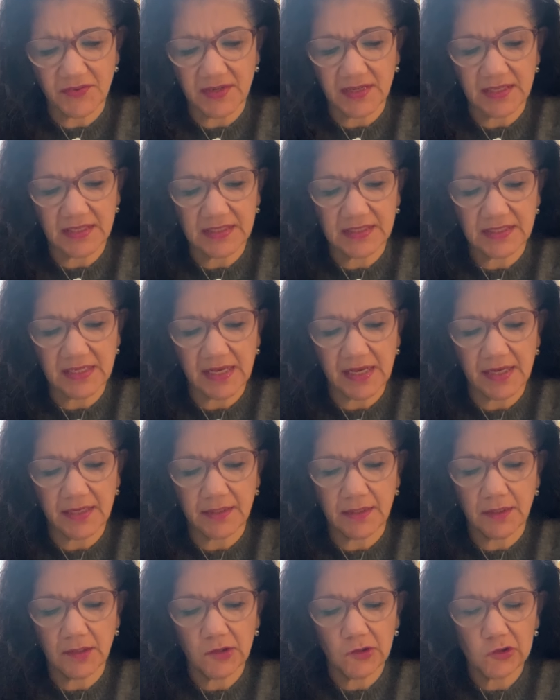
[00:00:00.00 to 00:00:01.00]
Finney
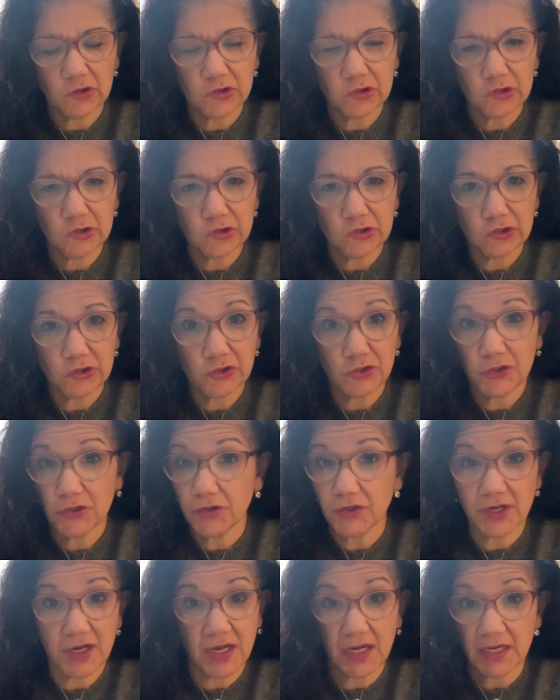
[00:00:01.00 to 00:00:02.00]
said, You're
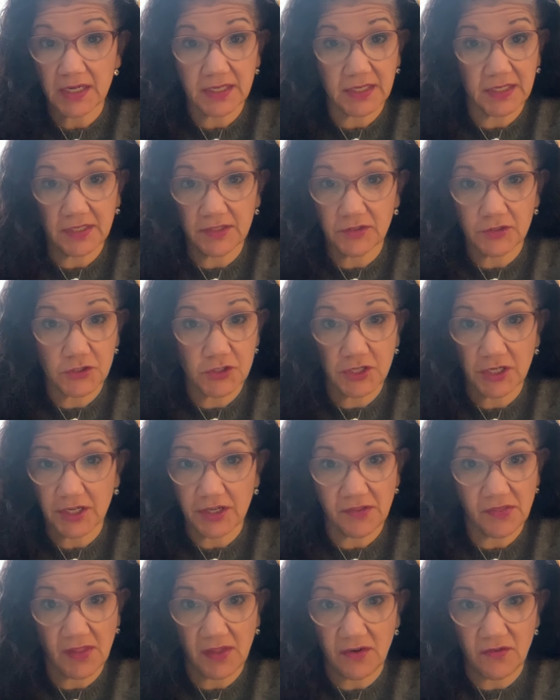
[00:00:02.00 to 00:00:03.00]
not going to eat the
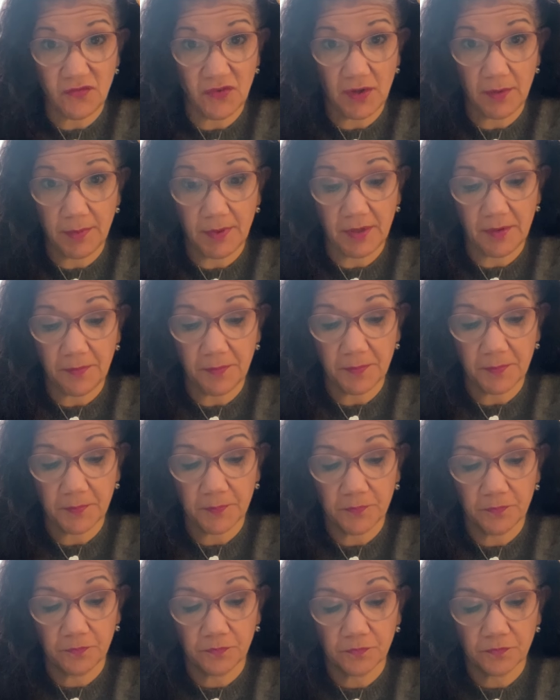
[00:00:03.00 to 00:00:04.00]
chicken then, Phoebe?
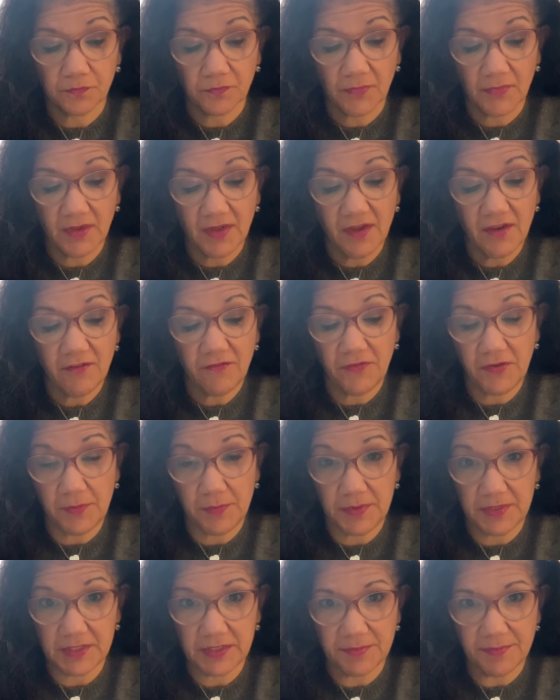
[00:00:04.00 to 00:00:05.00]

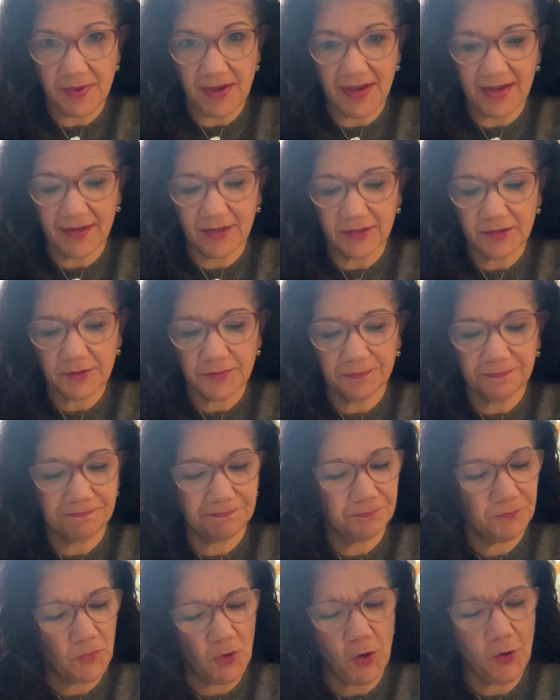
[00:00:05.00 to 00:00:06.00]
Phoebe smiled.
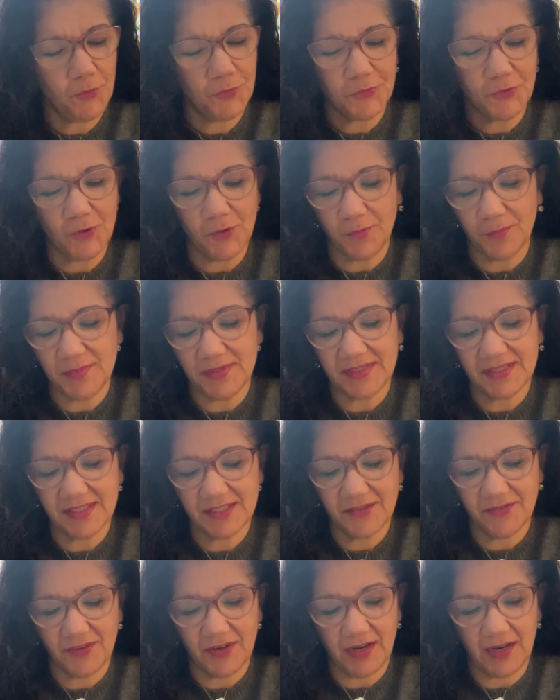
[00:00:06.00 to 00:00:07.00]
Oh no,
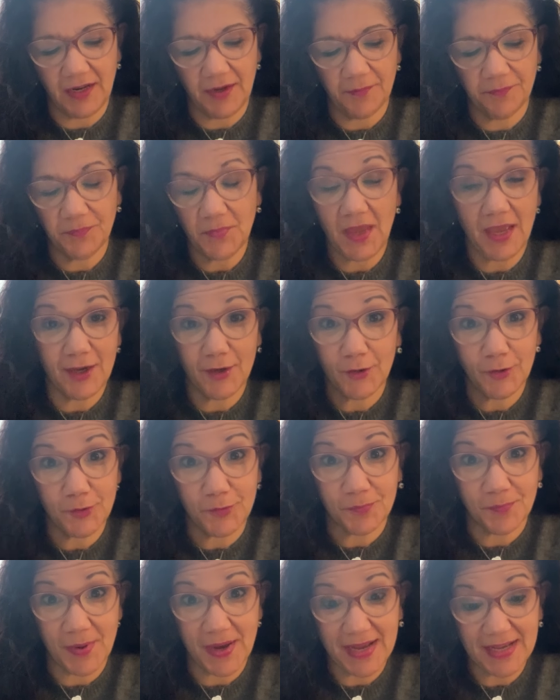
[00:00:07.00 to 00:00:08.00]
Mrs. Finney, I
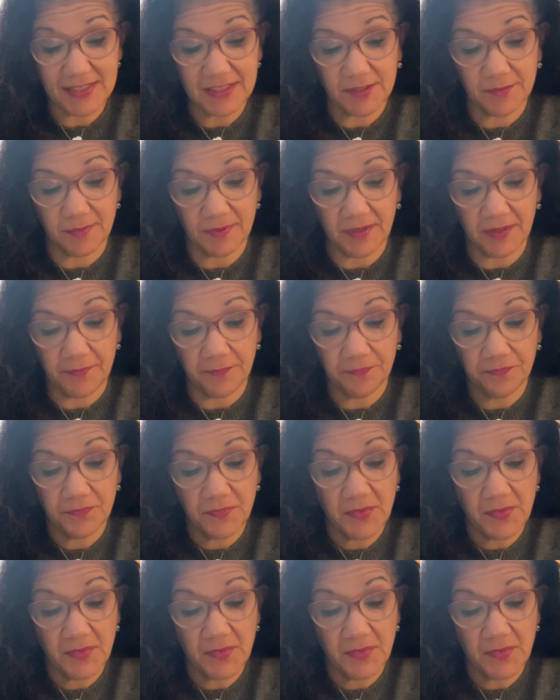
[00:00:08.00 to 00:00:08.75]
couldn't possibly.